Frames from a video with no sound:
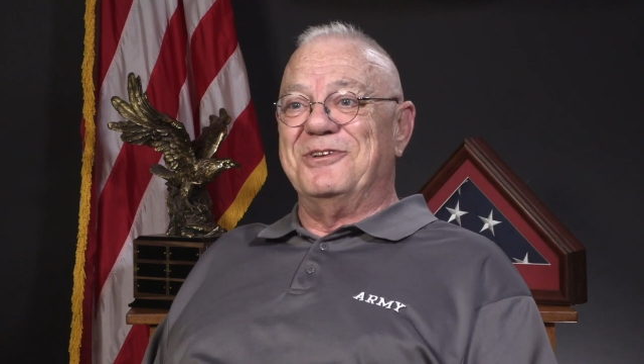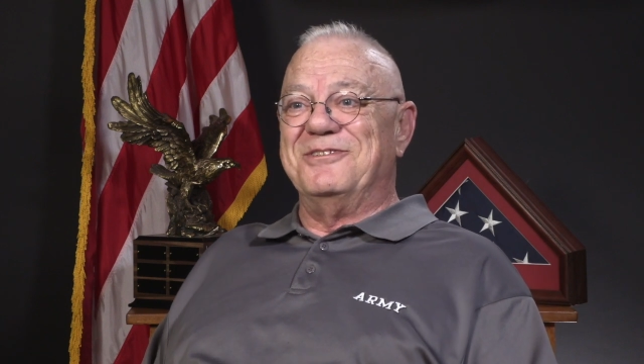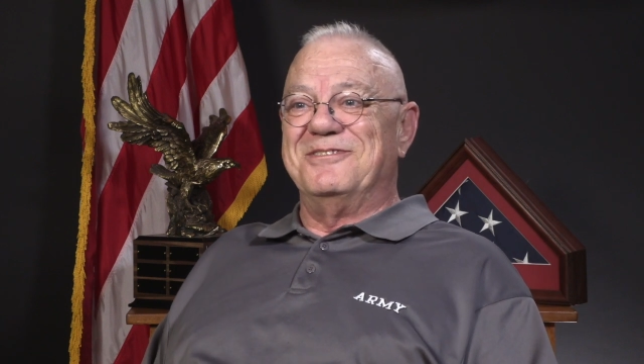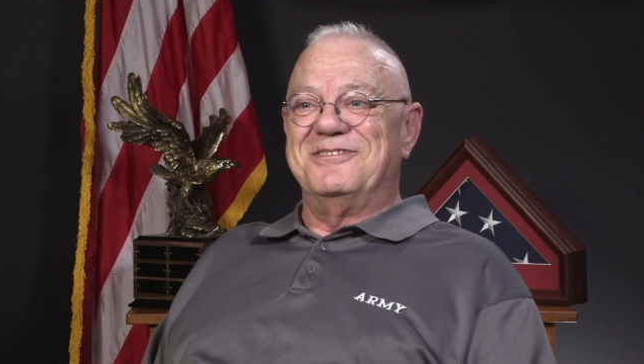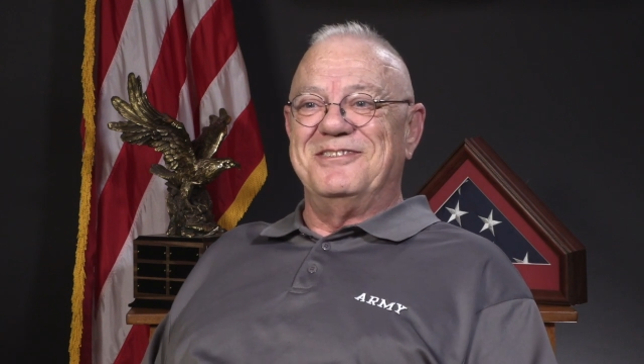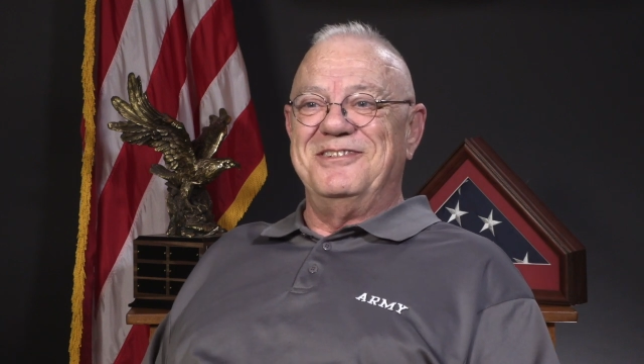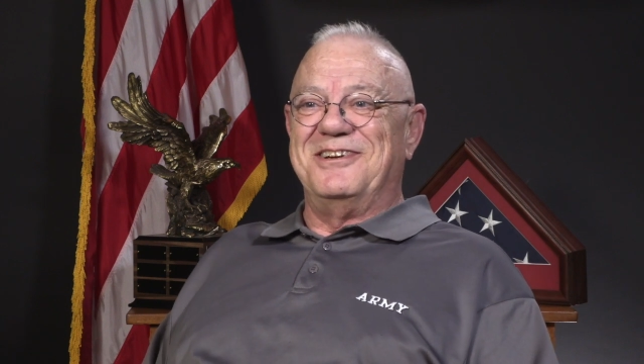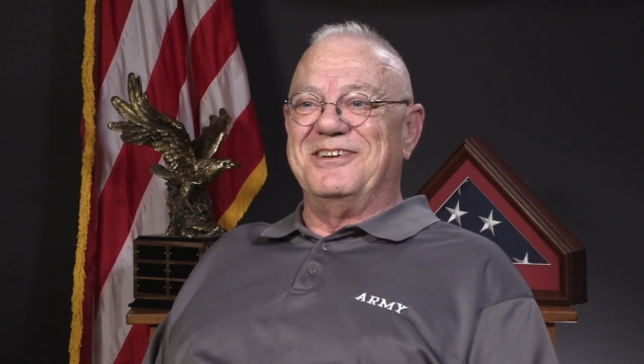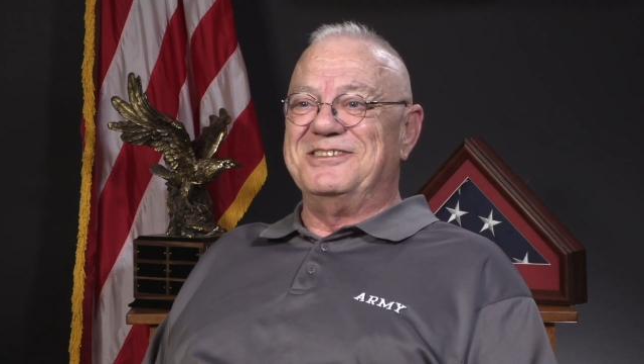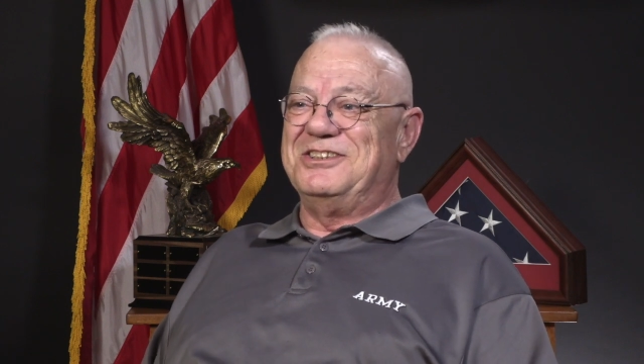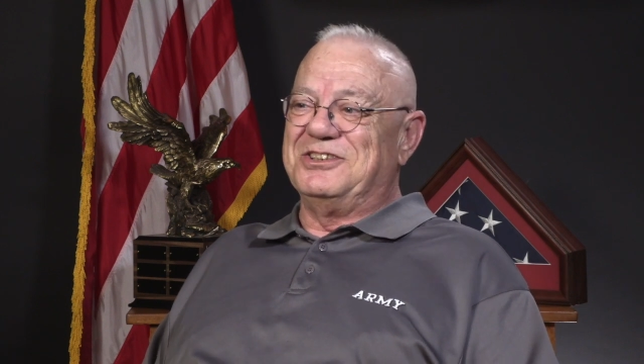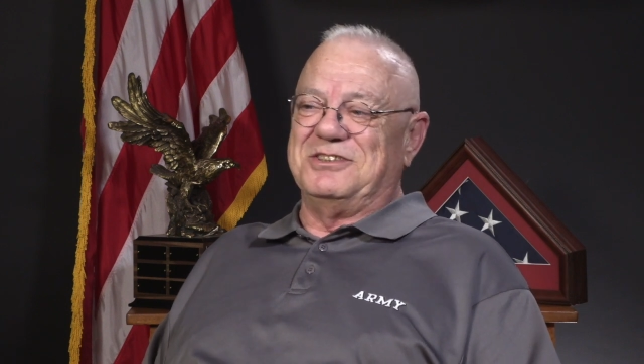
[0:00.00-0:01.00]
And you
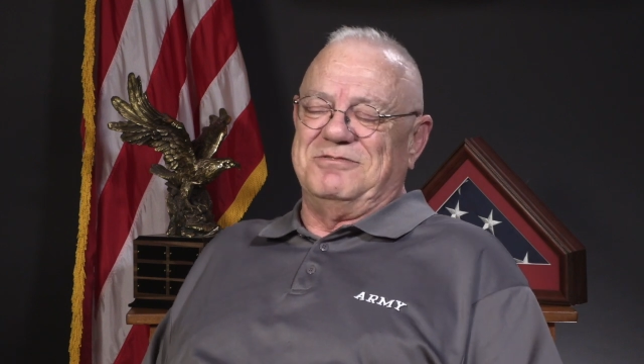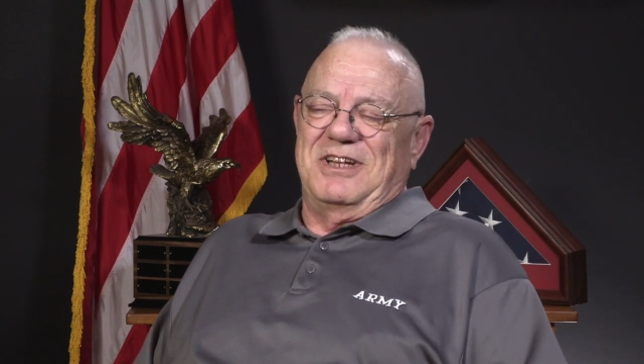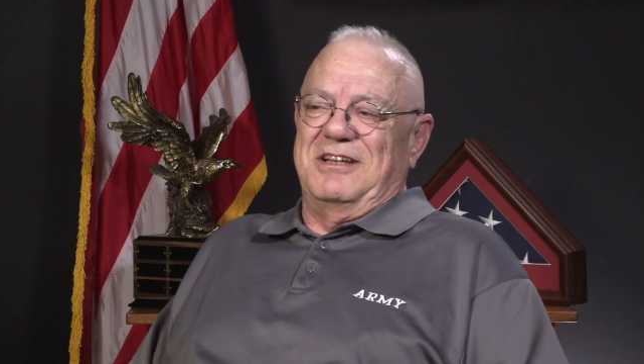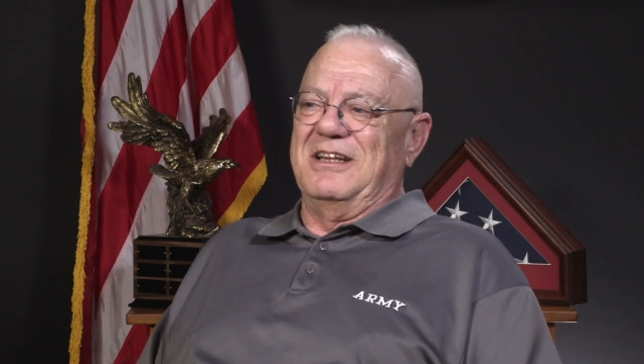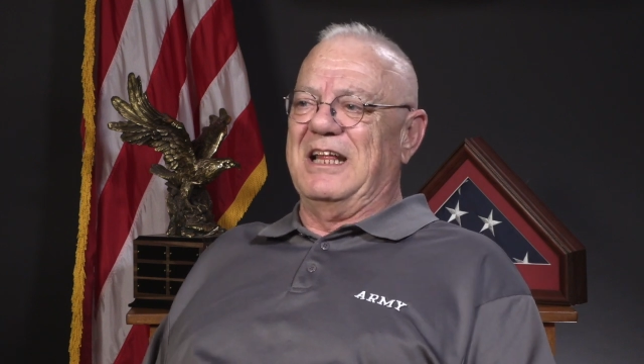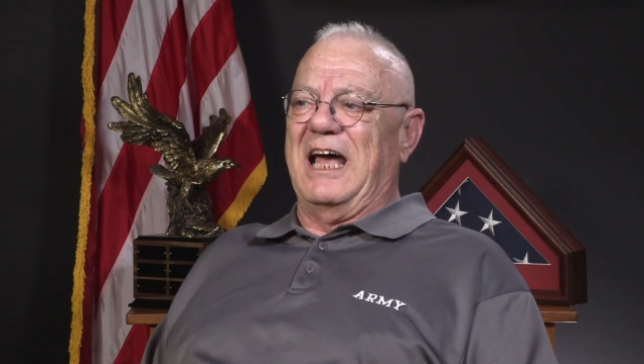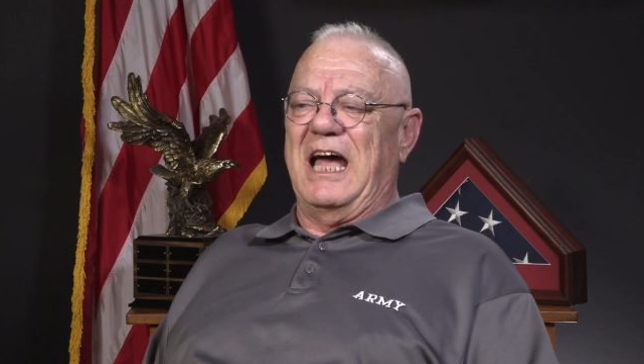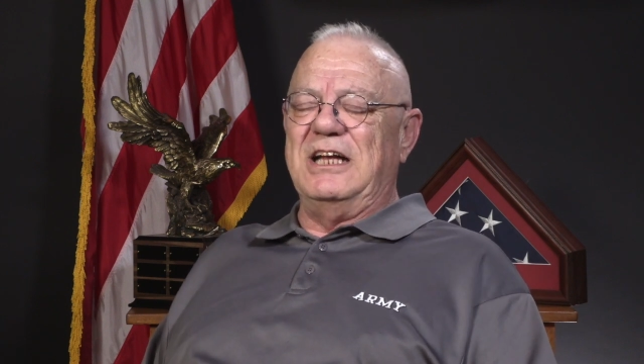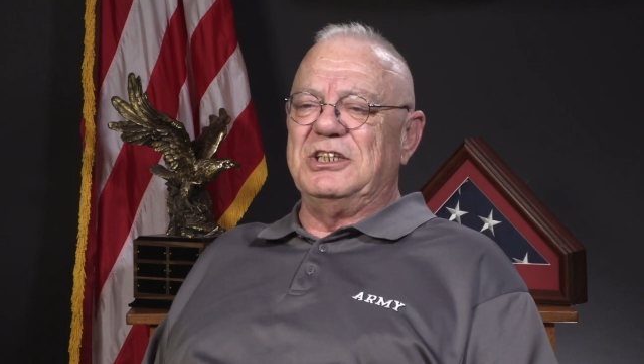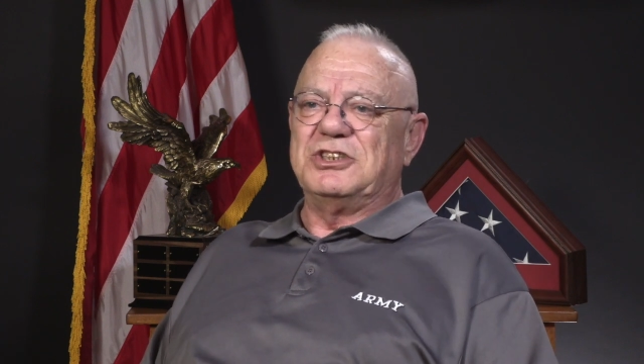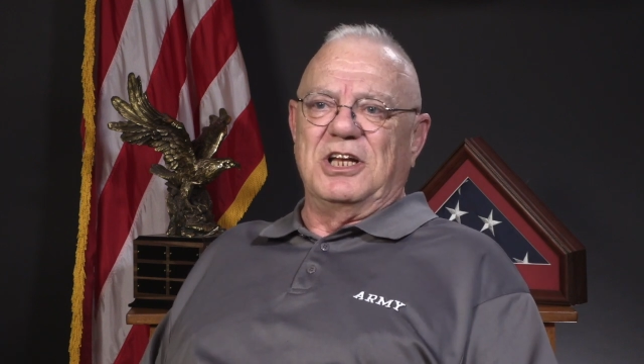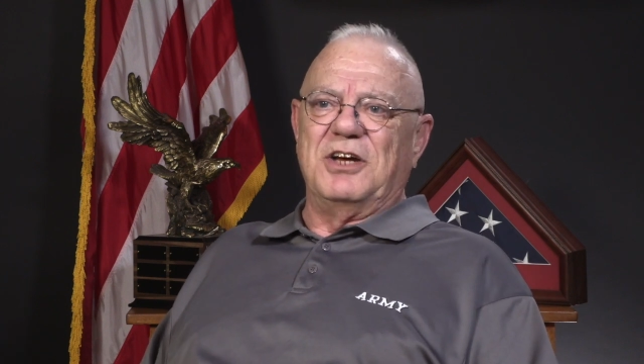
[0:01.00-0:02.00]
know, it just
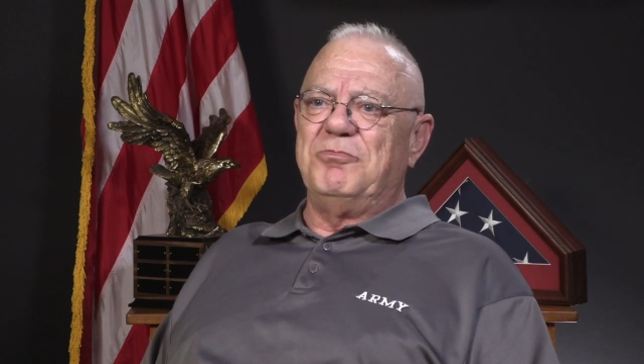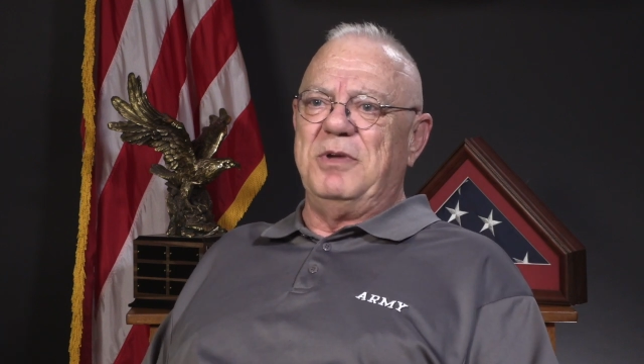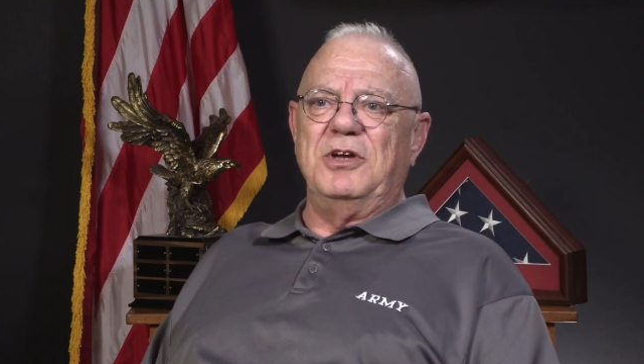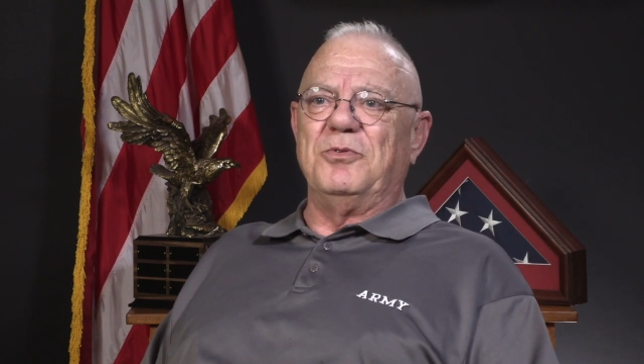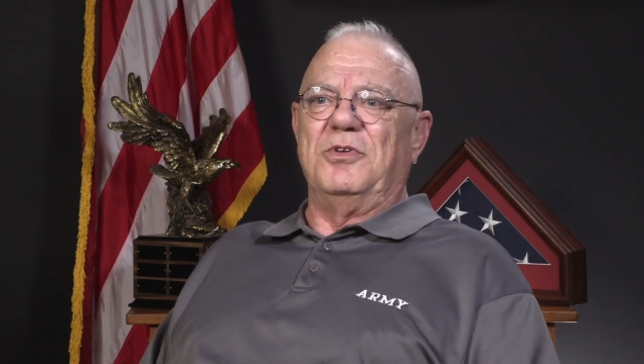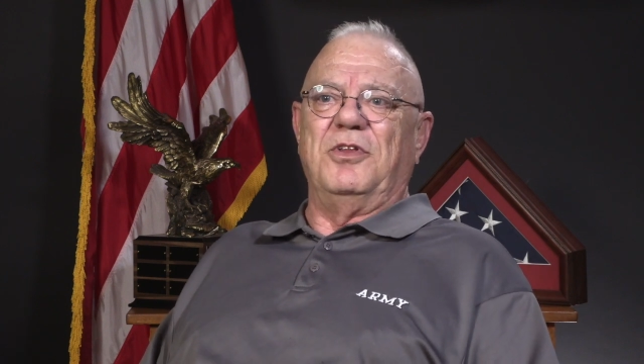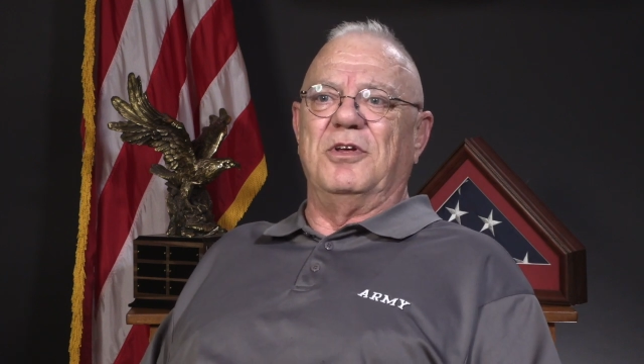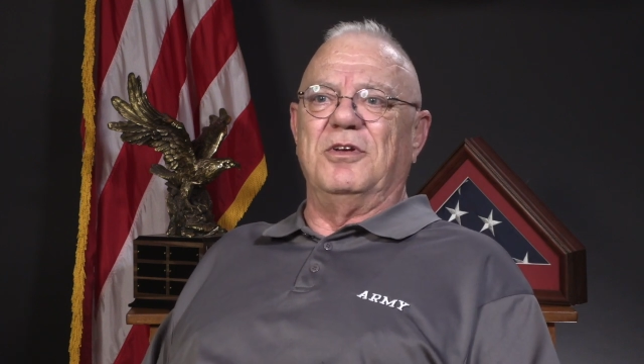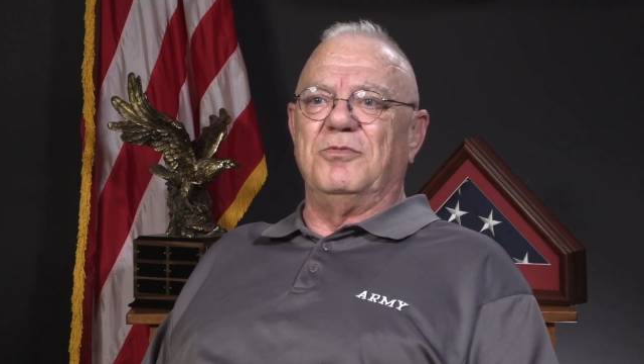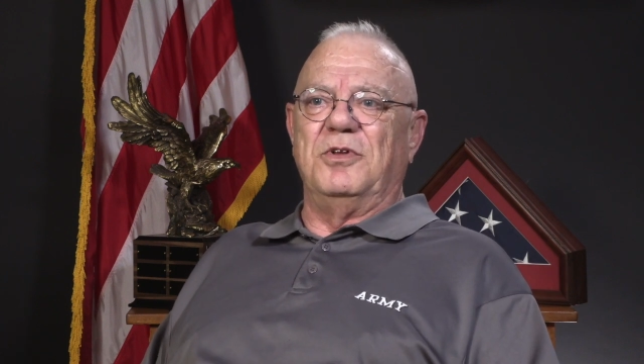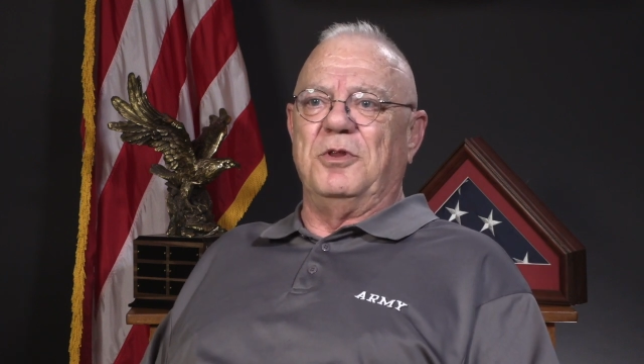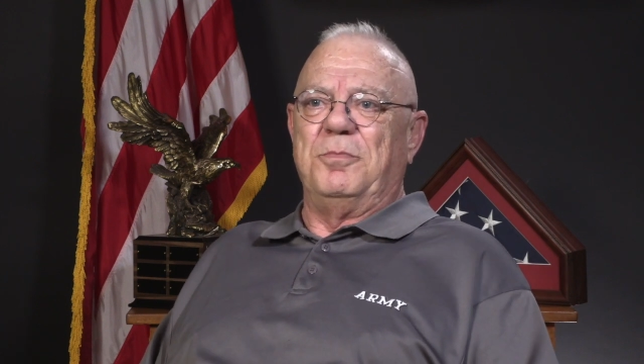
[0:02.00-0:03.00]
I just love being with
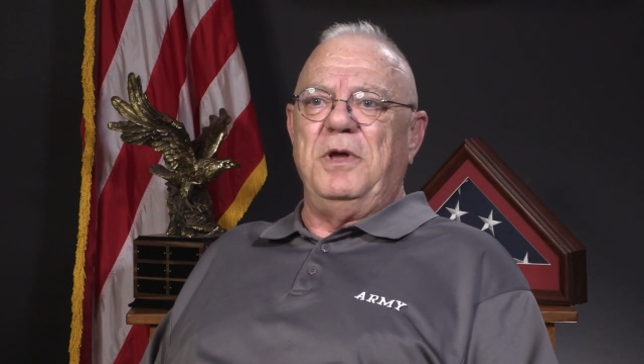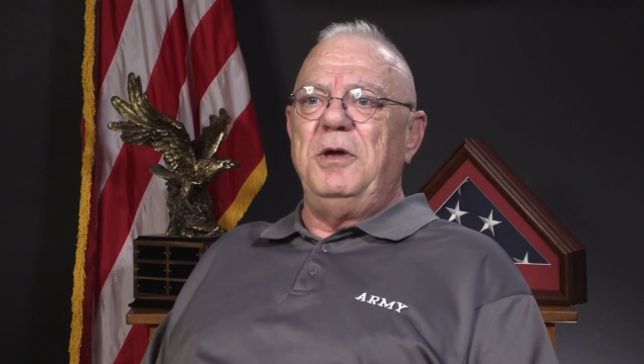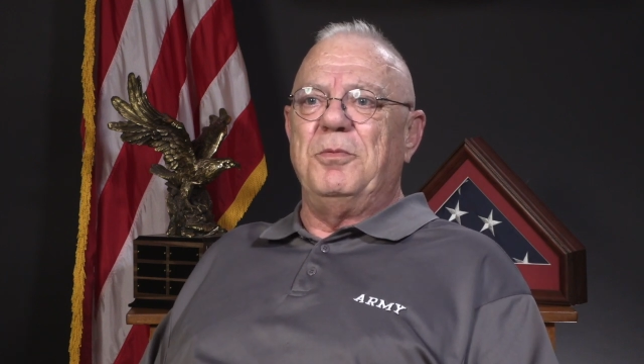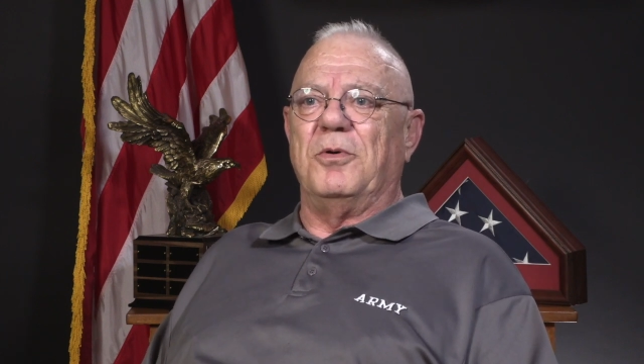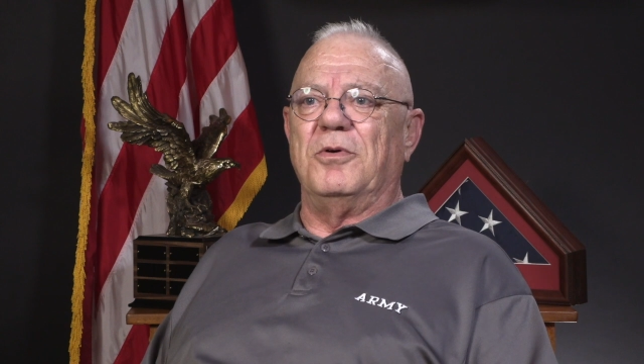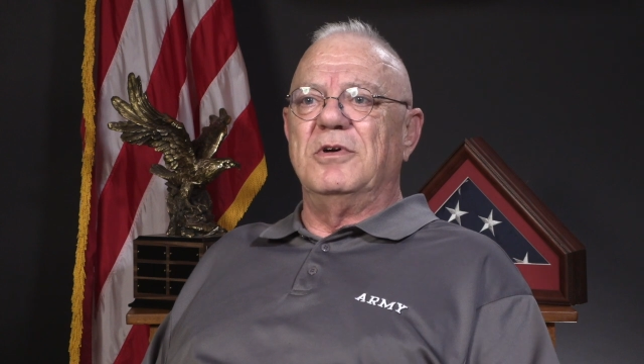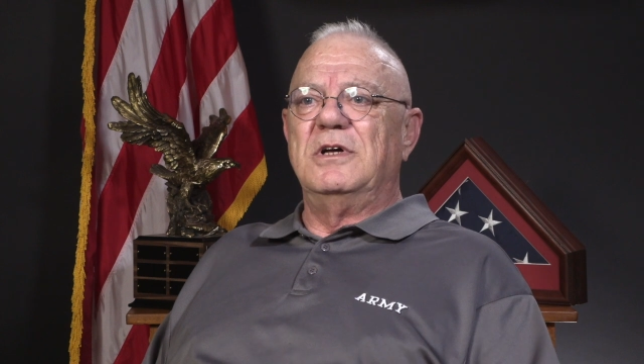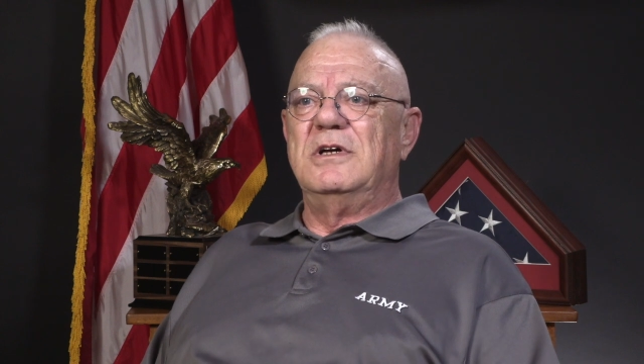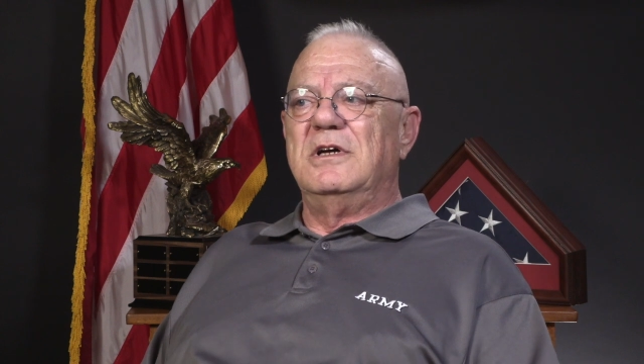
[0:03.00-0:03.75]
the with the people